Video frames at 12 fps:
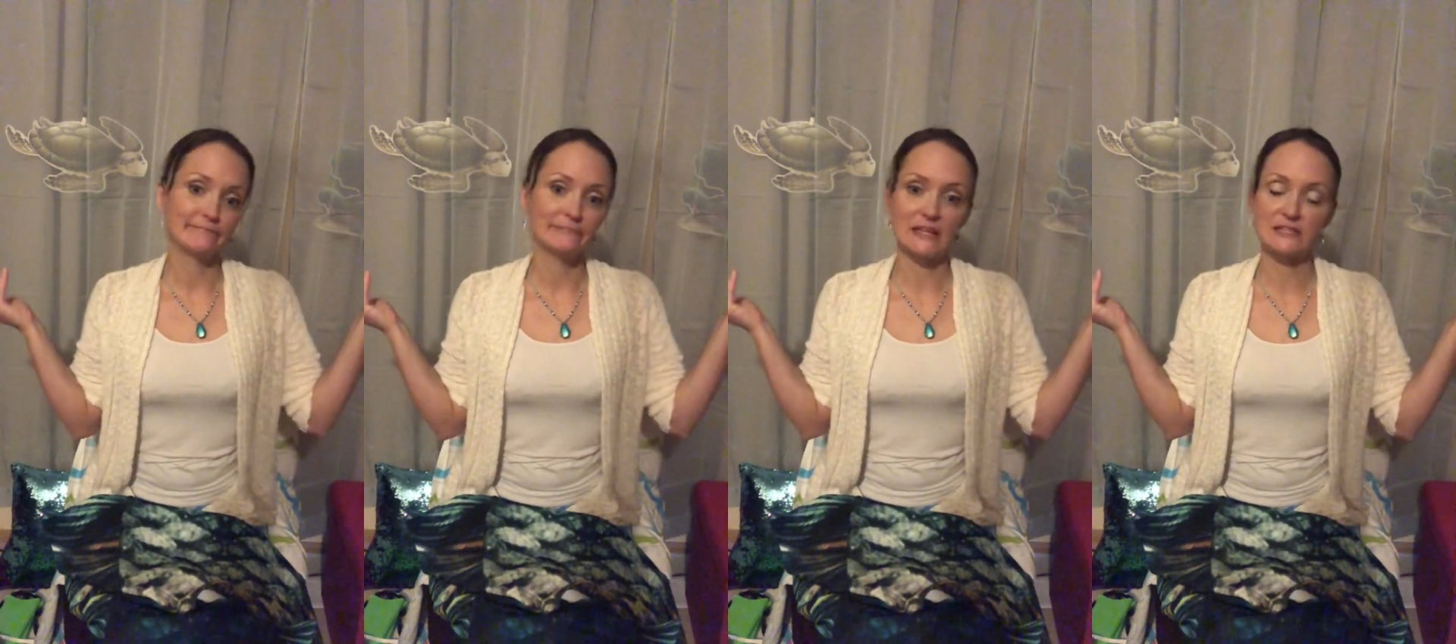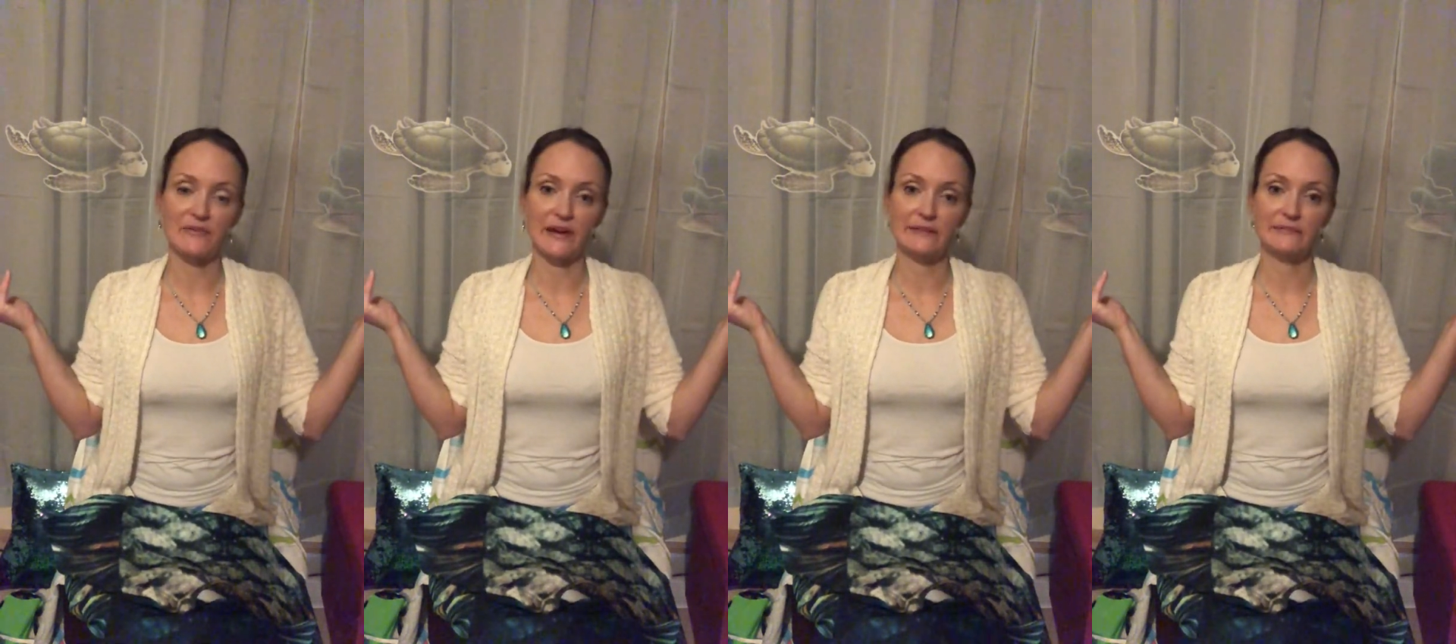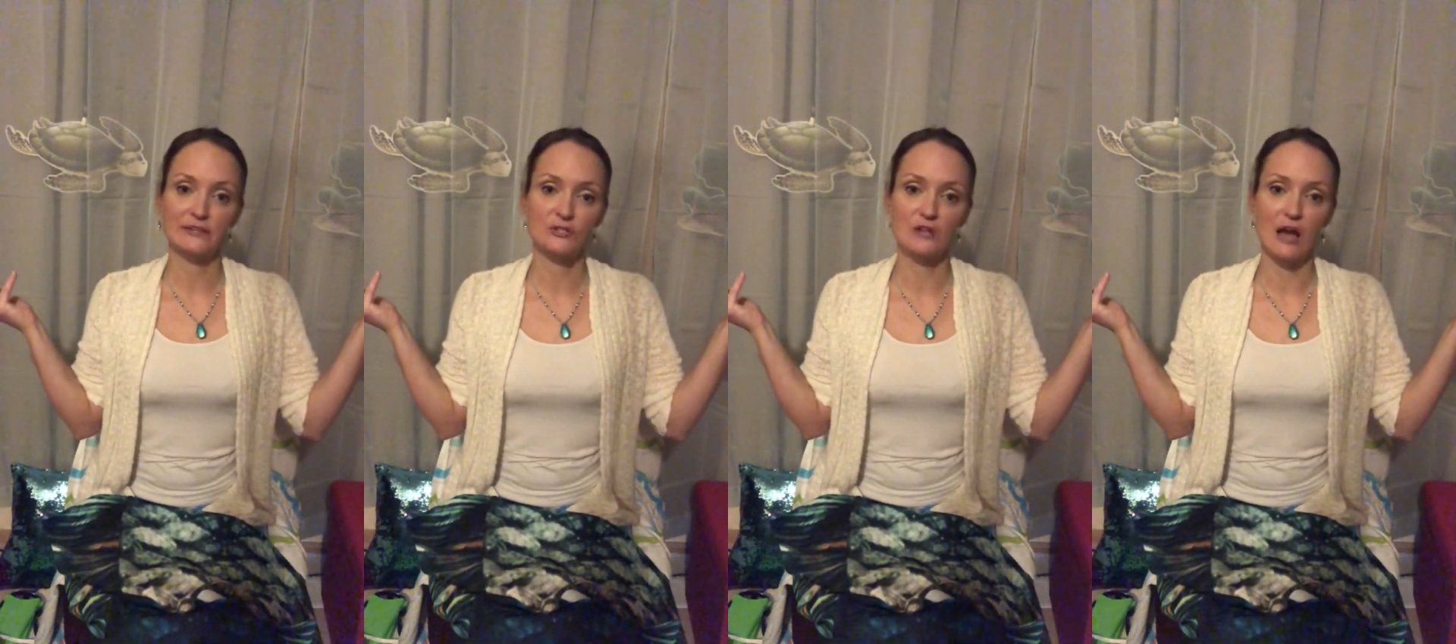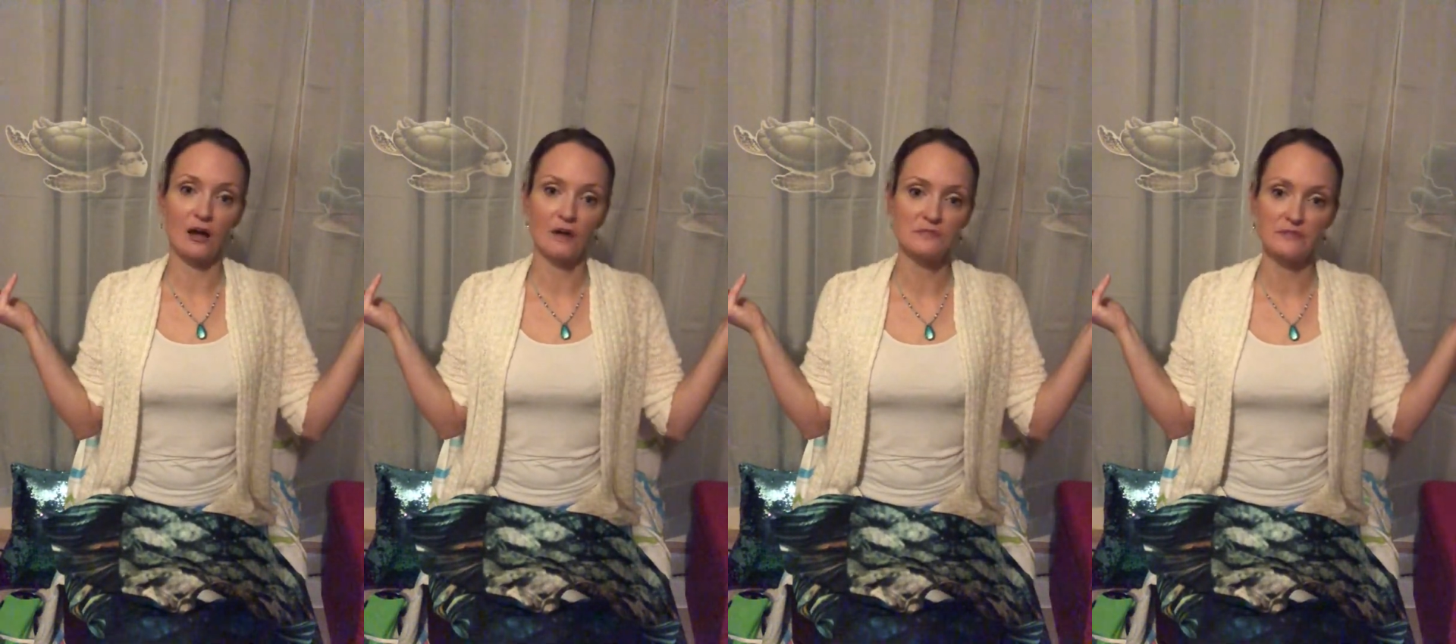That's fine. There's
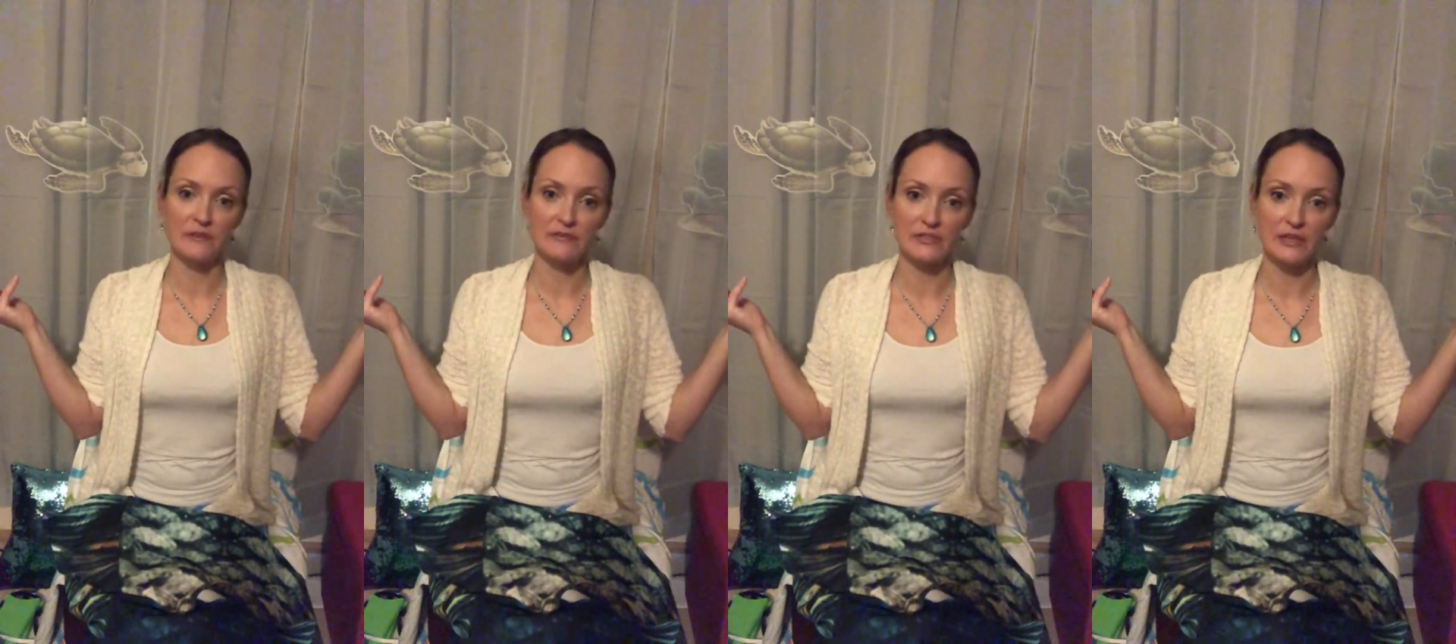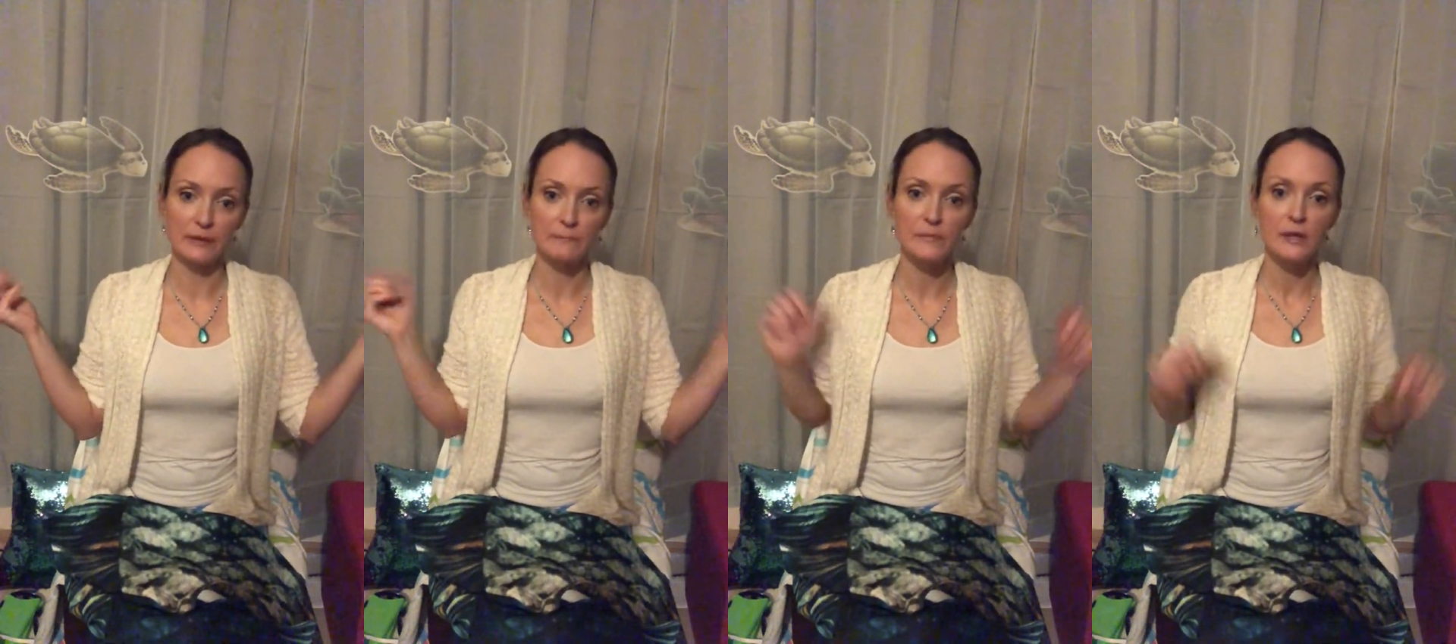knockoffs of everything.